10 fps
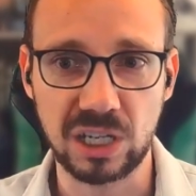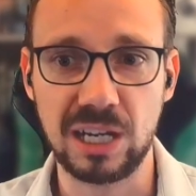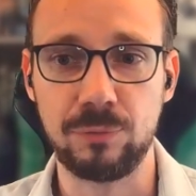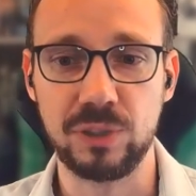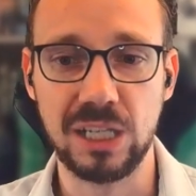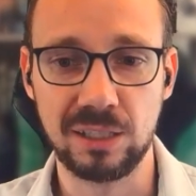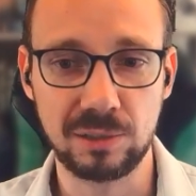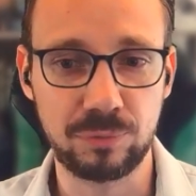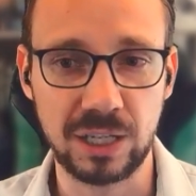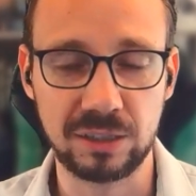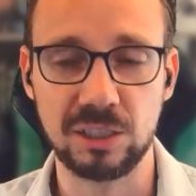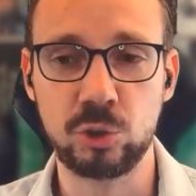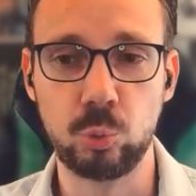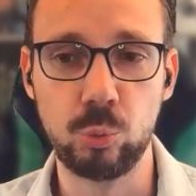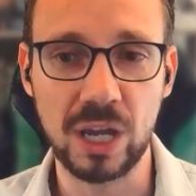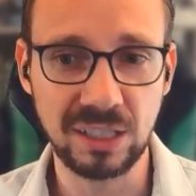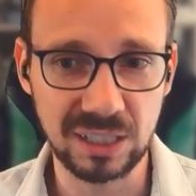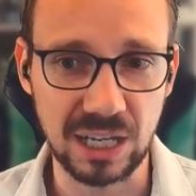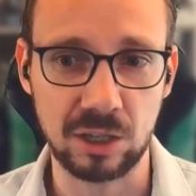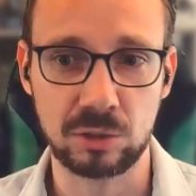I've identified that
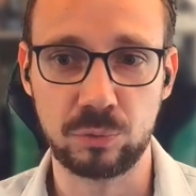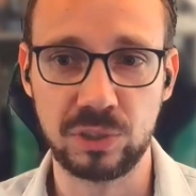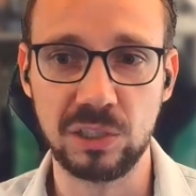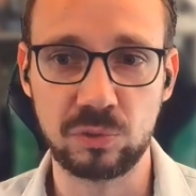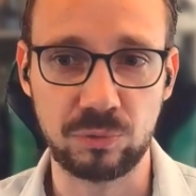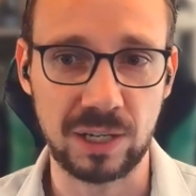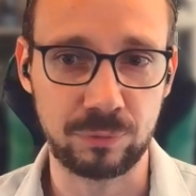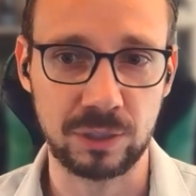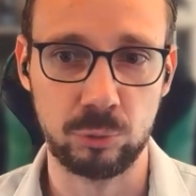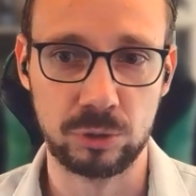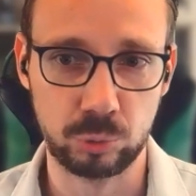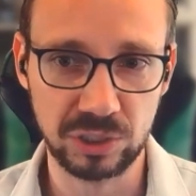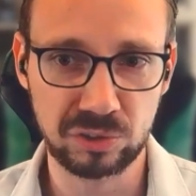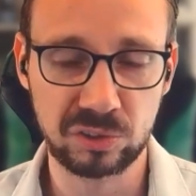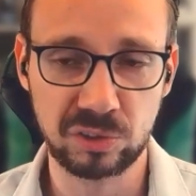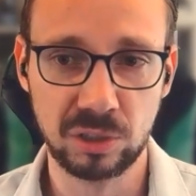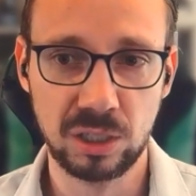20 out of these 500 risks